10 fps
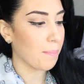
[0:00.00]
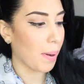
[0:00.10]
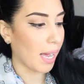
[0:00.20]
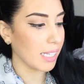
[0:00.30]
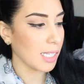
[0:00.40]
a
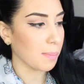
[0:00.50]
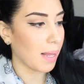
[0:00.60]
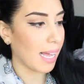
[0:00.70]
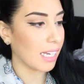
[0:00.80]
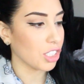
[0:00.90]
body
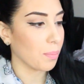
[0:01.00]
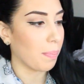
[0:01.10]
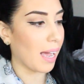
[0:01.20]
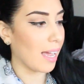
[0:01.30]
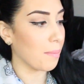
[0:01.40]
splash
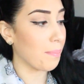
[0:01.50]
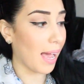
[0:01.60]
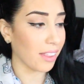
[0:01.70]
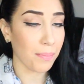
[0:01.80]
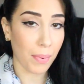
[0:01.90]
by
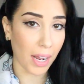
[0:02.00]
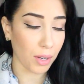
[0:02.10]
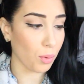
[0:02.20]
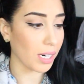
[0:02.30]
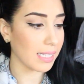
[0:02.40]
Bath and
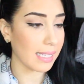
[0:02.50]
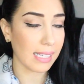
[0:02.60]
Body Works.